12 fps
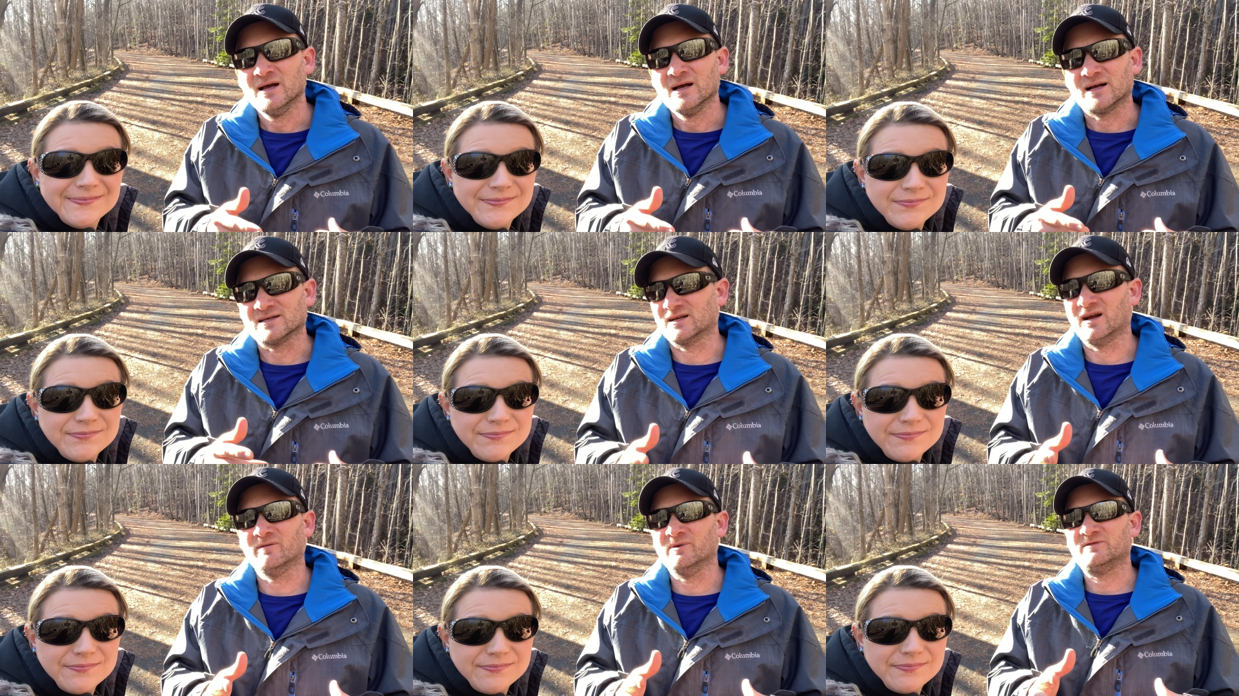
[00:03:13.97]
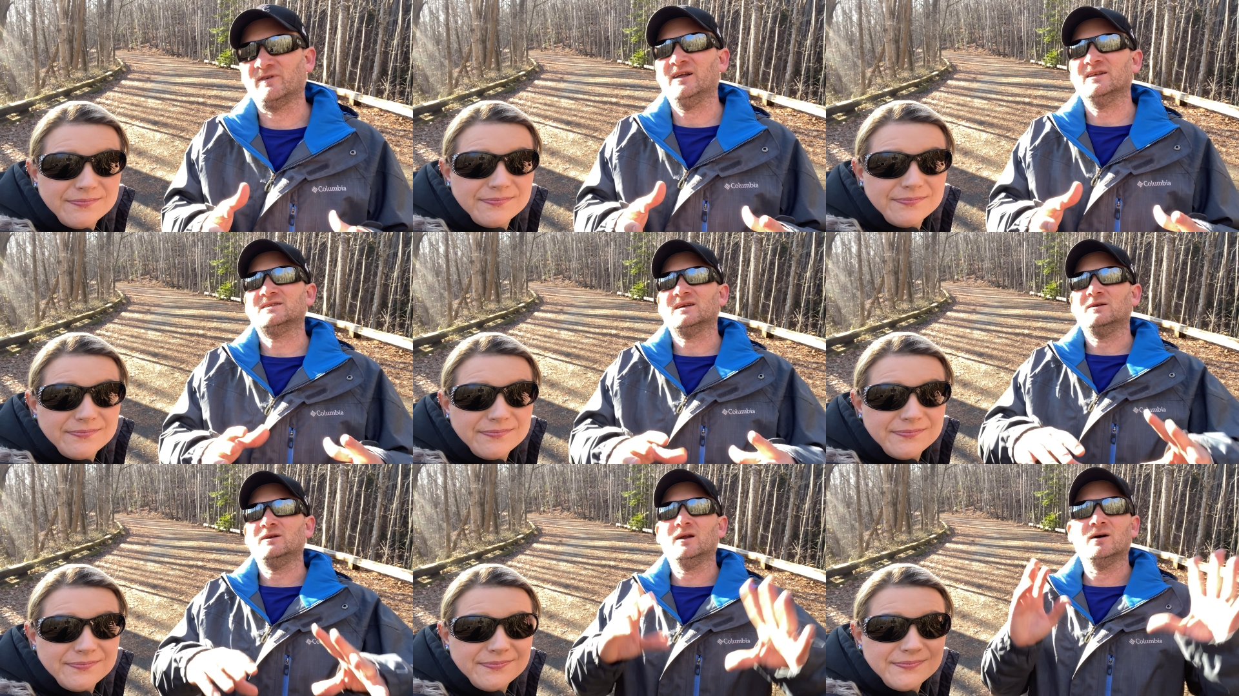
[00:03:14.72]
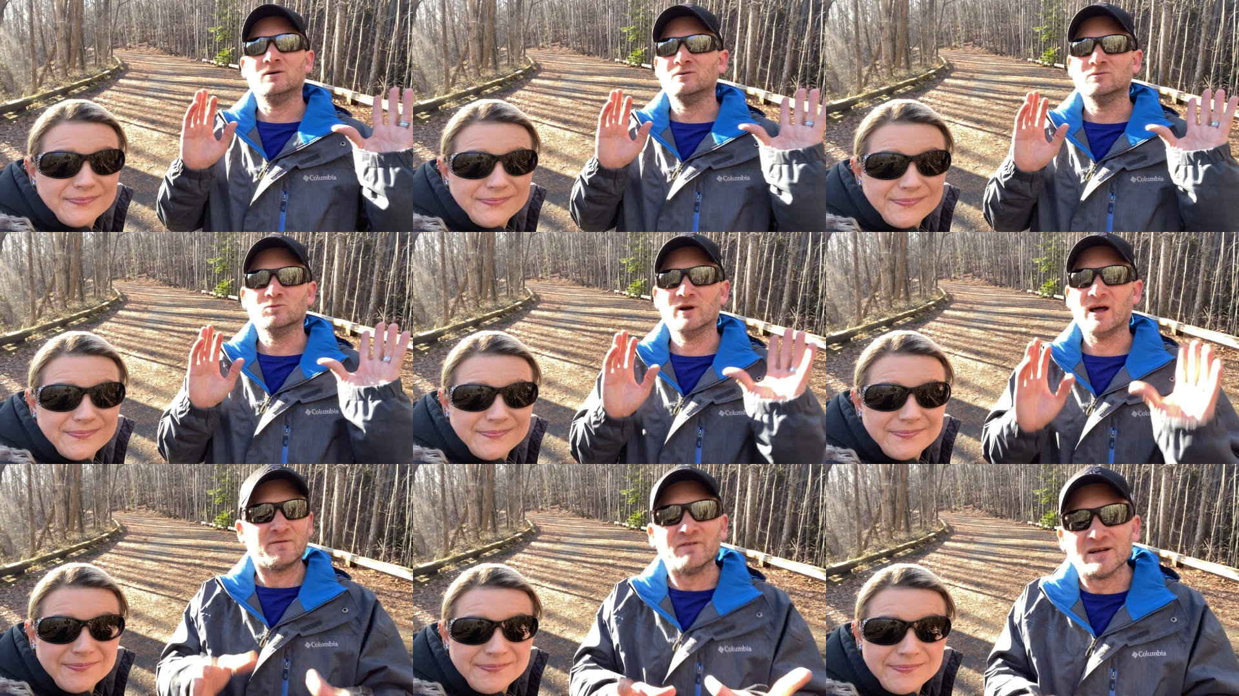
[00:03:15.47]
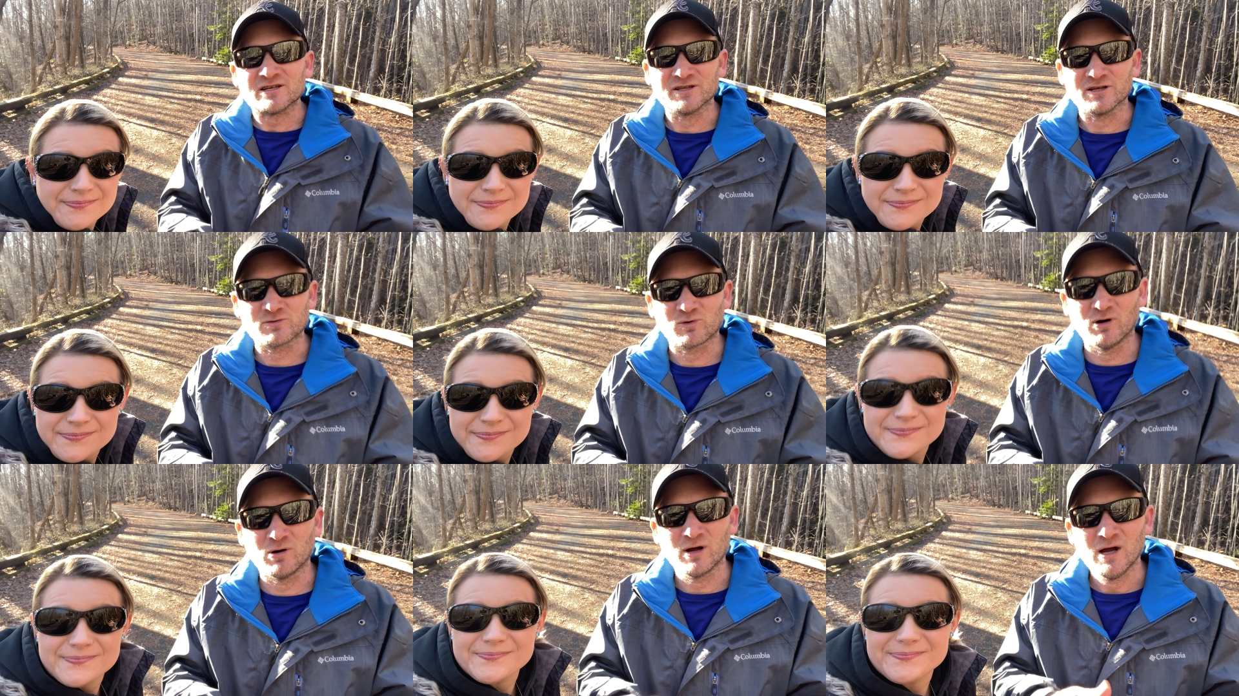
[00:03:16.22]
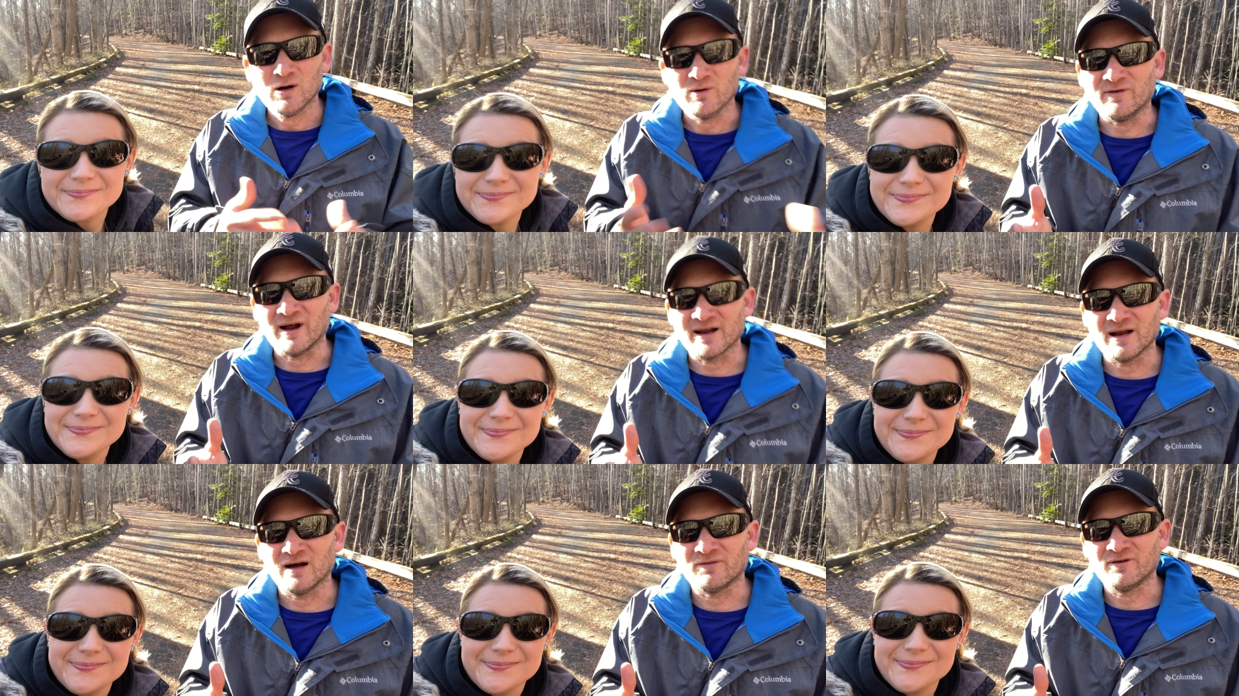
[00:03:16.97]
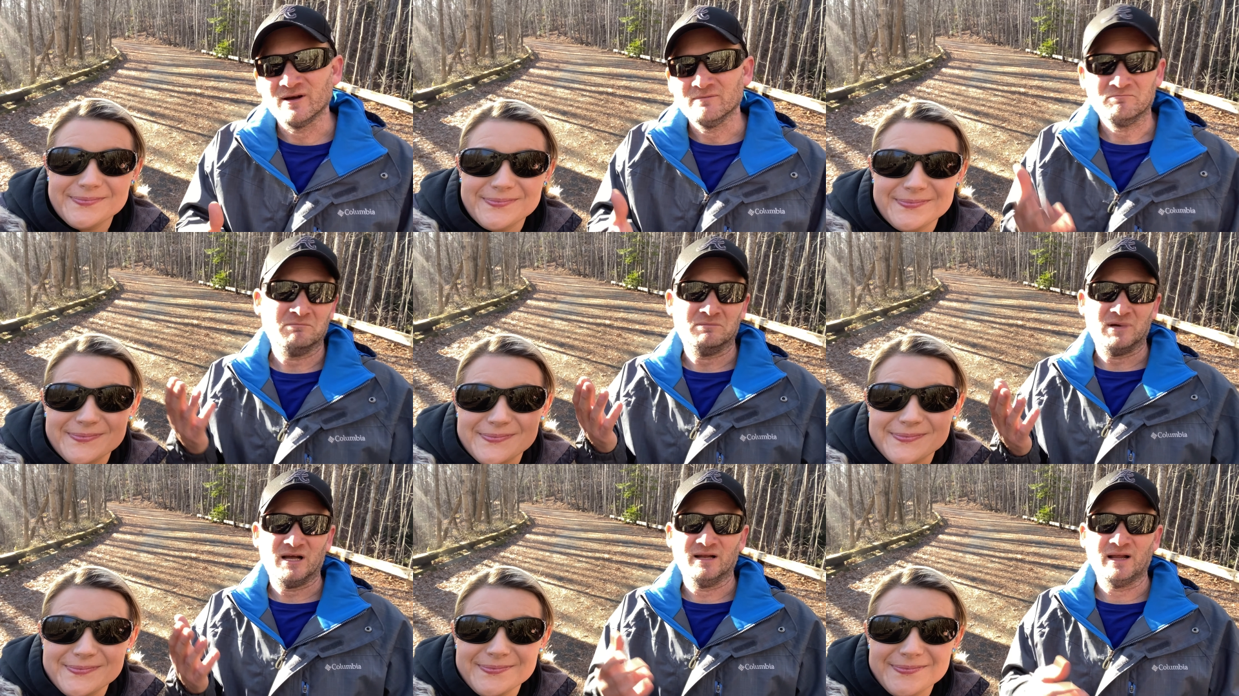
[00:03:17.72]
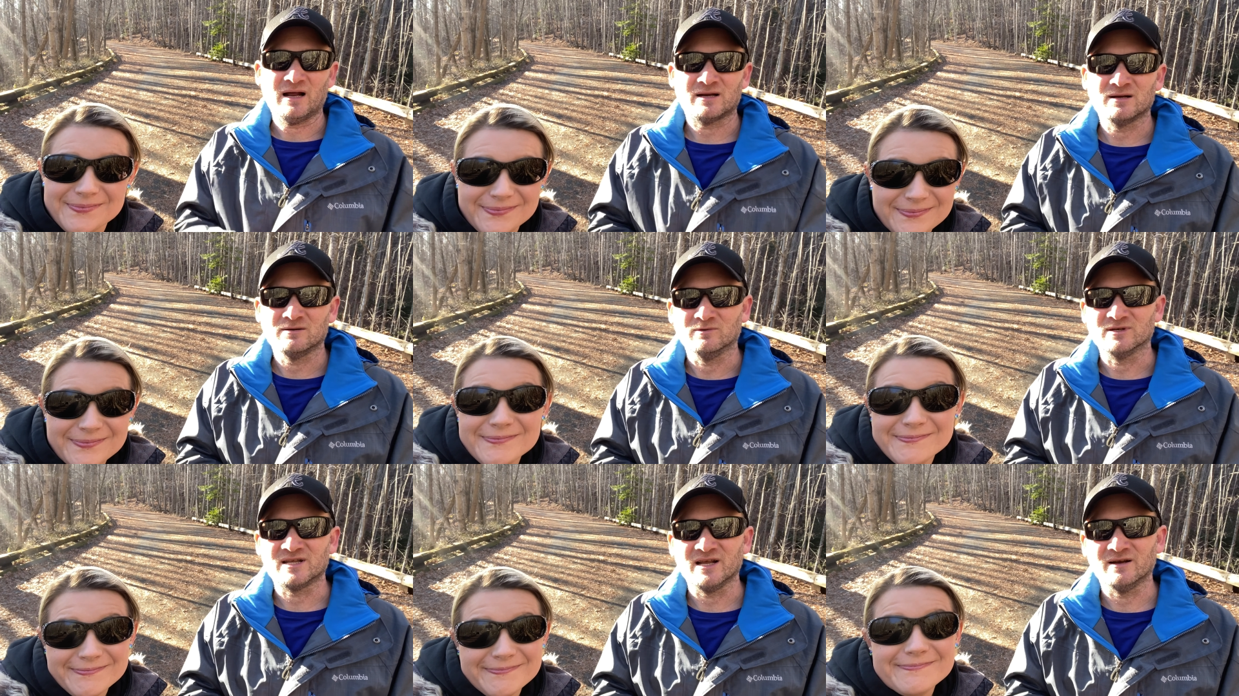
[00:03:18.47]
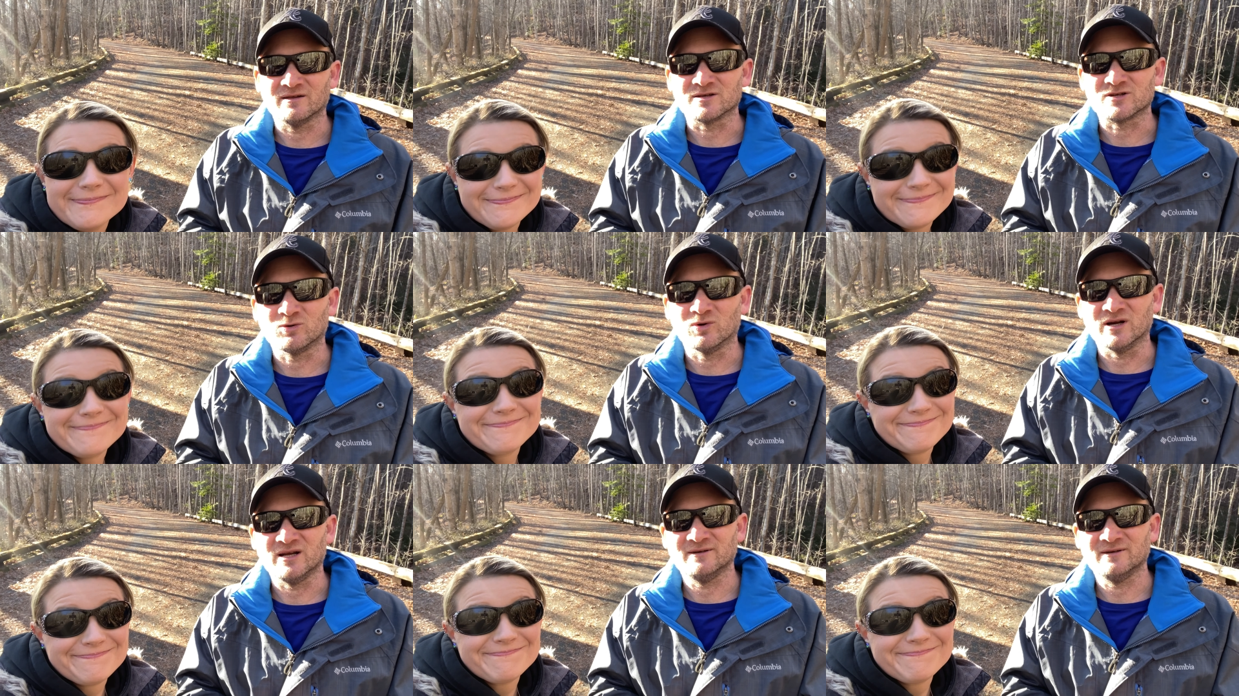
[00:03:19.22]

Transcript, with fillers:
Speaker 1: because the government finally said, you know, we're not finishing this road, we've had enough. And that was the end of the story.